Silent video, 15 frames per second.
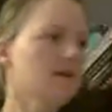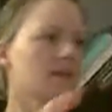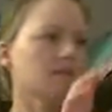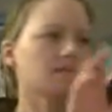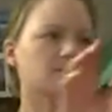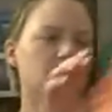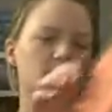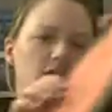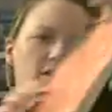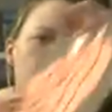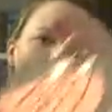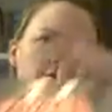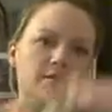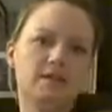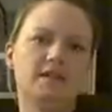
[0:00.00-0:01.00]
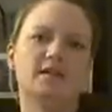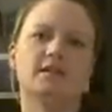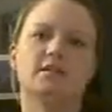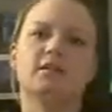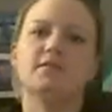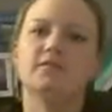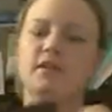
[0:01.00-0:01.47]
This is a Halloween
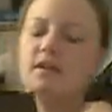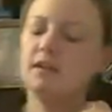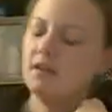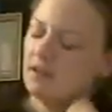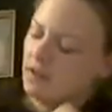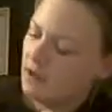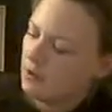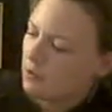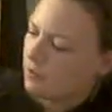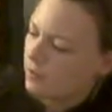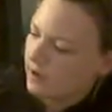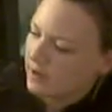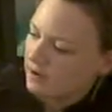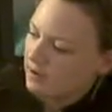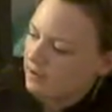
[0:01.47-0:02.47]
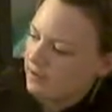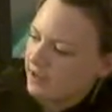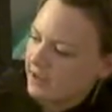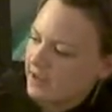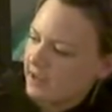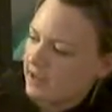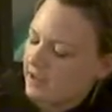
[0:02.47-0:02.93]
activity where
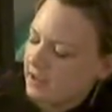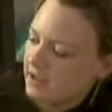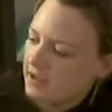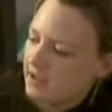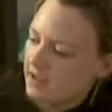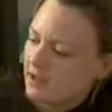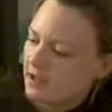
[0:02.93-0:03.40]
they